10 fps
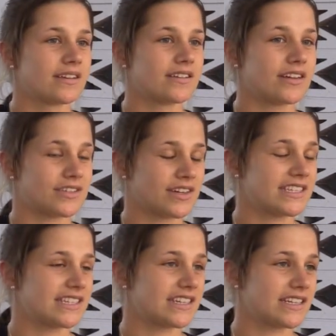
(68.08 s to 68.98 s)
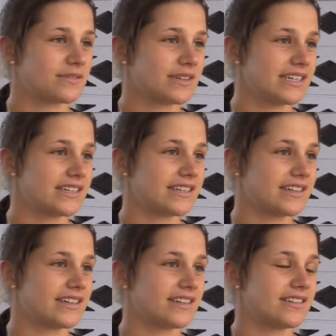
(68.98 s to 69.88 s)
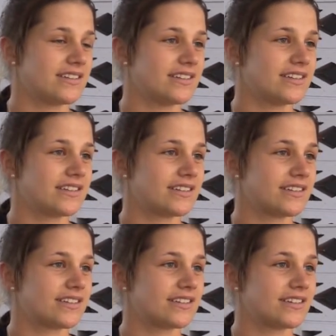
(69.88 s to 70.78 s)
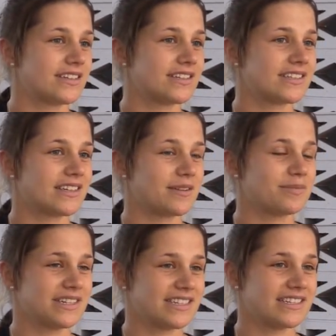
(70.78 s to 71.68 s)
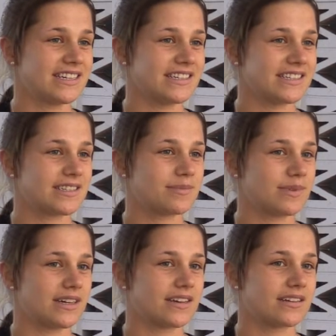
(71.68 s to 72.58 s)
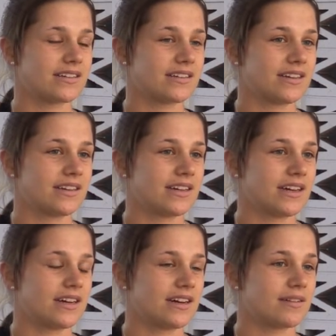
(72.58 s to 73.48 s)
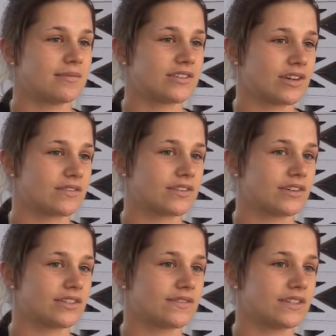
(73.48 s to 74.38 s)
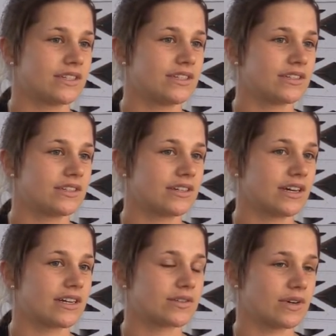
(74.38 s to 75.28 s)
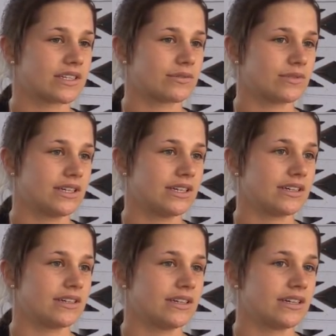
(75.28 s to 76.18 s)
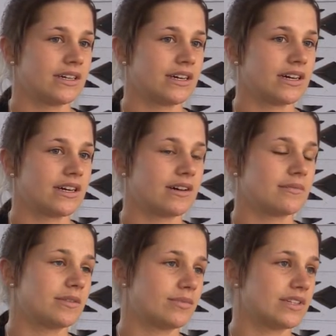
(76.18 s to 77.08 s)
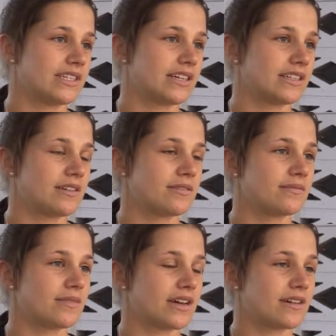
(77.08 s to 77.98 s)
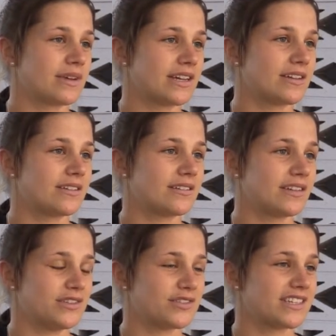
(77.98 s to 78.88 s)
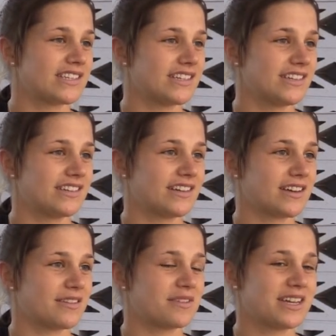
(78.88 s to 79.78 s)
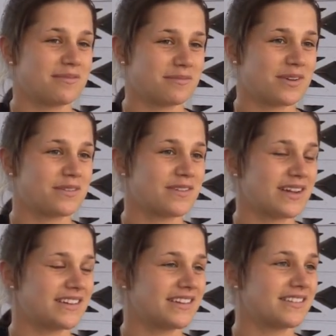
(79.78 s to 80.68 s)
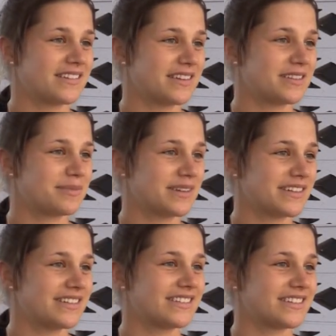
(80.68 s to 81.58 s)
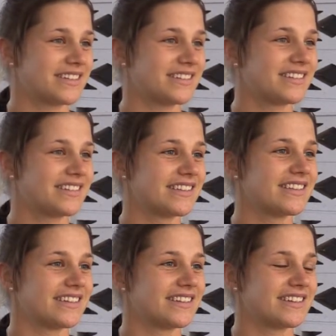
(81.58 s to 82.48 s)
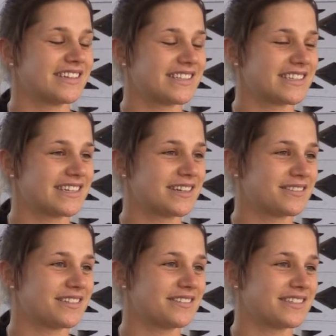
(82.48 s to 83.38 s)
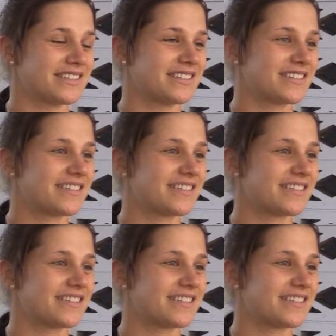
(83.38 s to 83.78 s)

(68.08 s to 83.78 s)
I train 6 days a week and it's pretty intense, but I travel to Gosford twice a week, and the boys down there make it interesting and keep me motivated and inspired, so it's really, really good.